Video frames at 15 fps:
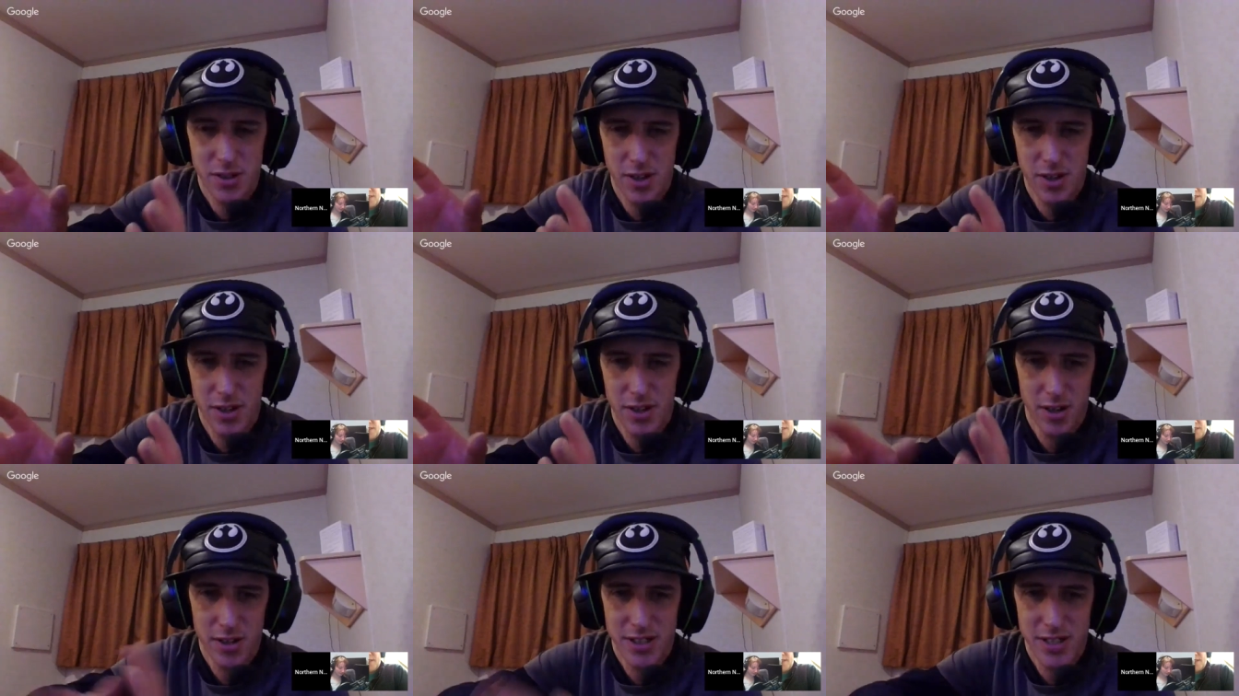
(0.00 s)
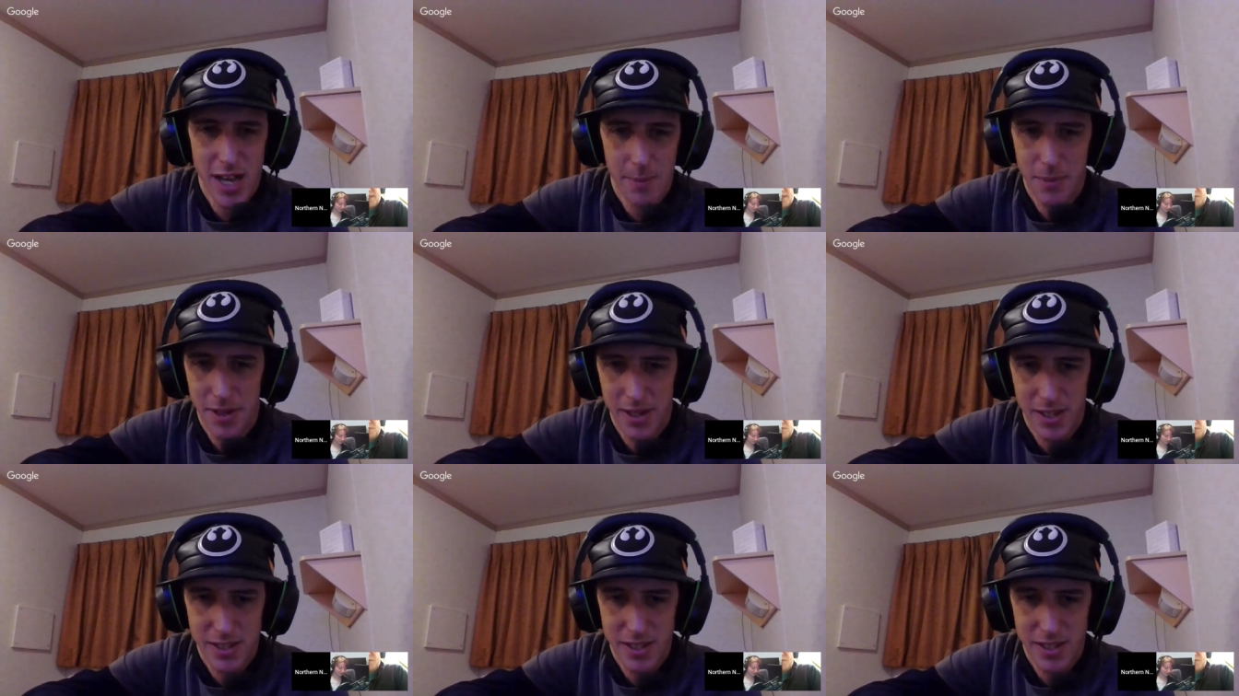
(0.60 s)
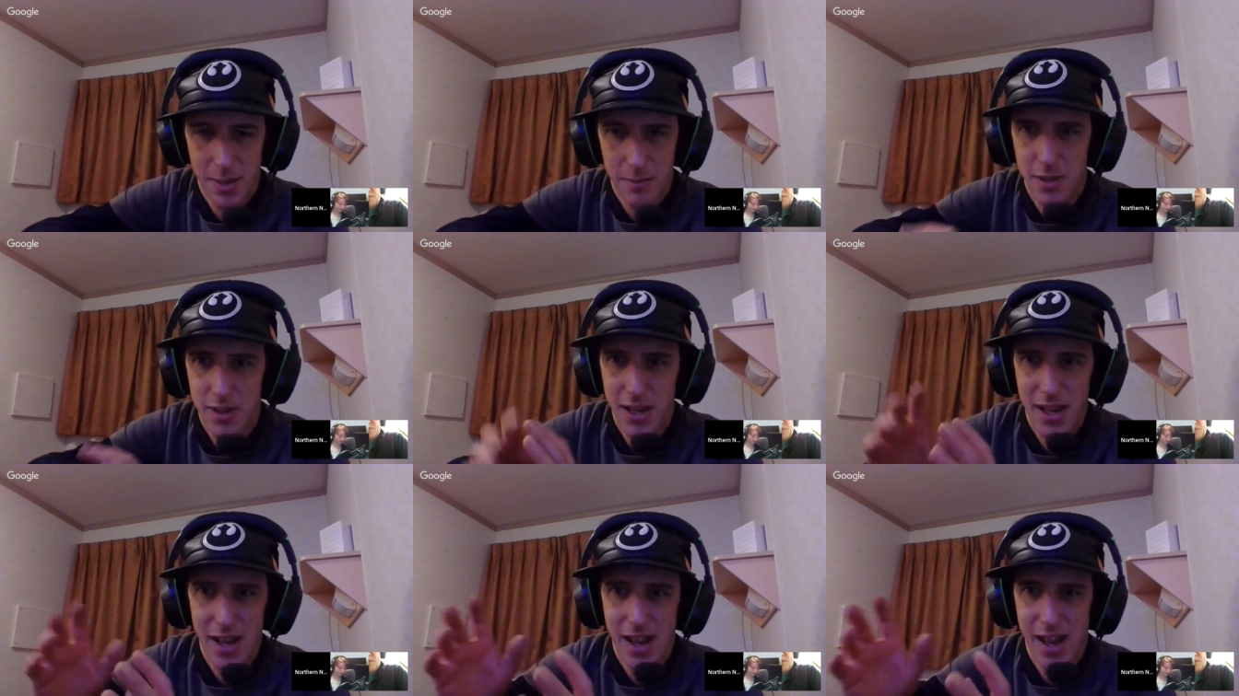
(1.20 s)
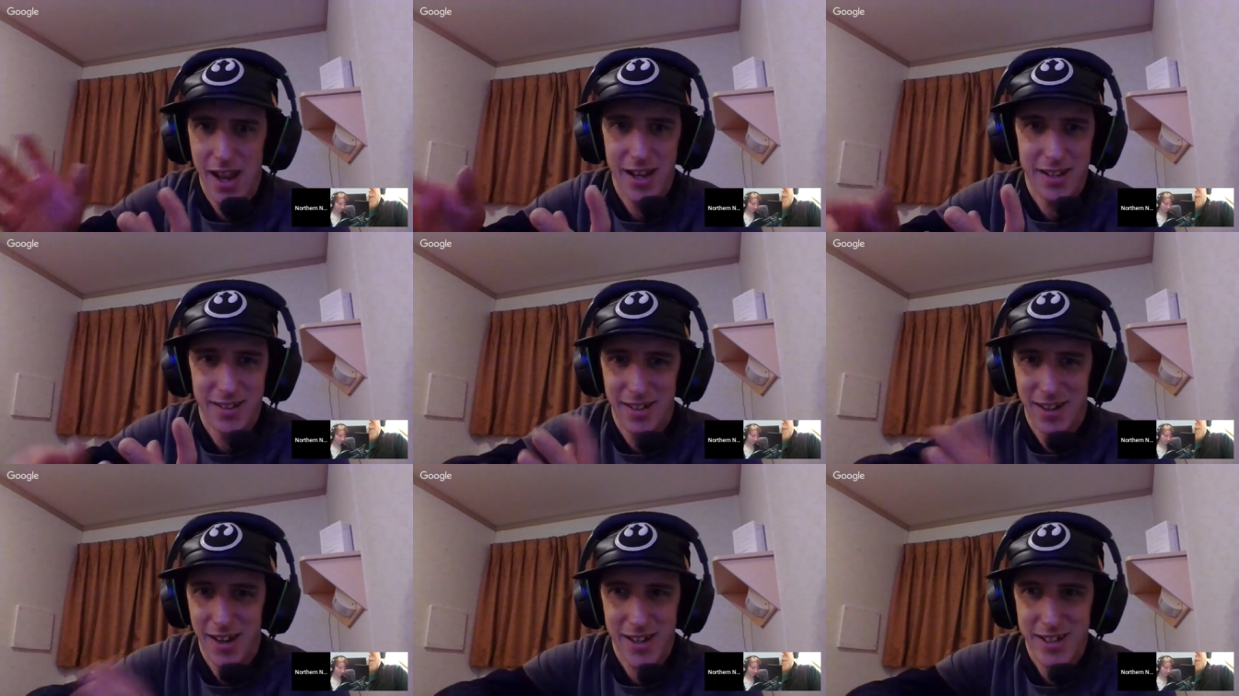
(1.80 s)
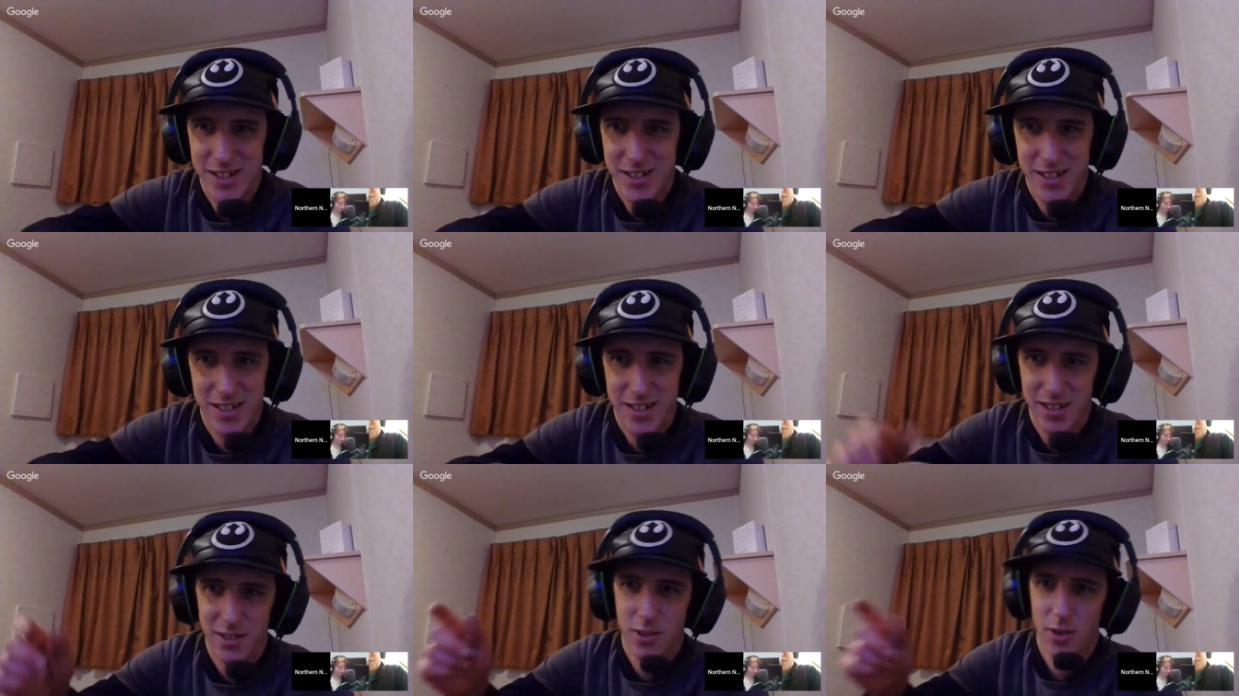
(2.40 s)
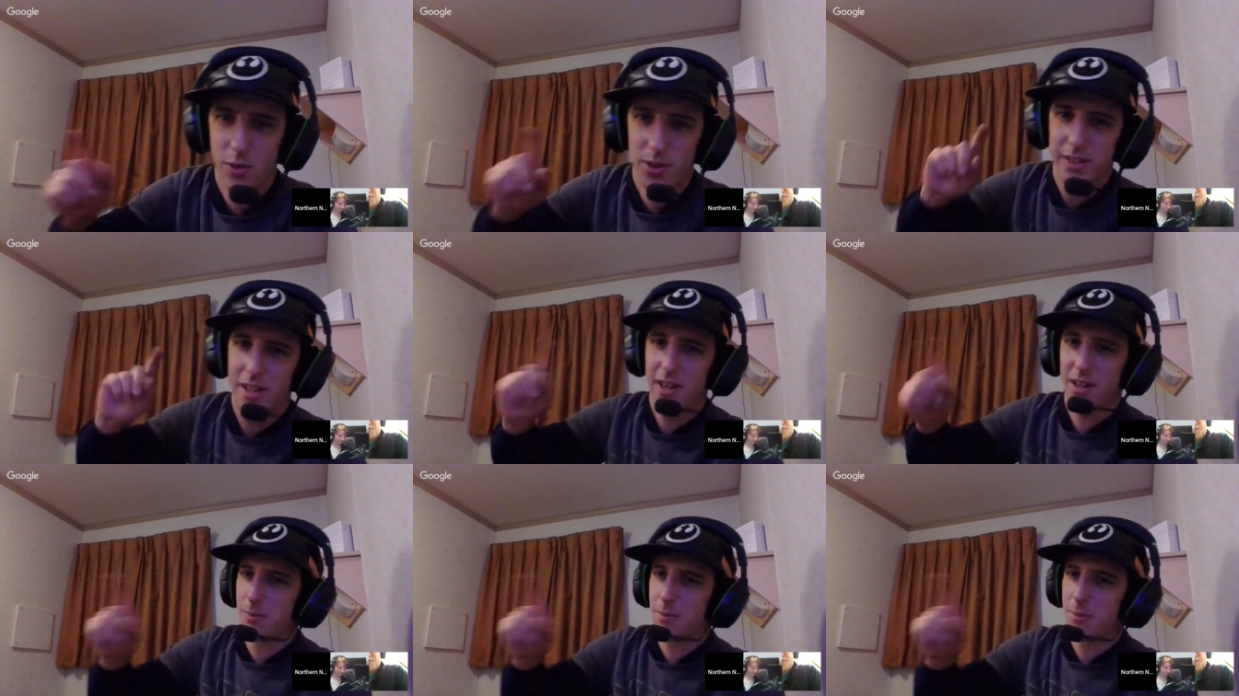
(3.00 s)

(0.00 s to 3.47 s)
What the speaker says: on tap at any time. And I just get to go in there.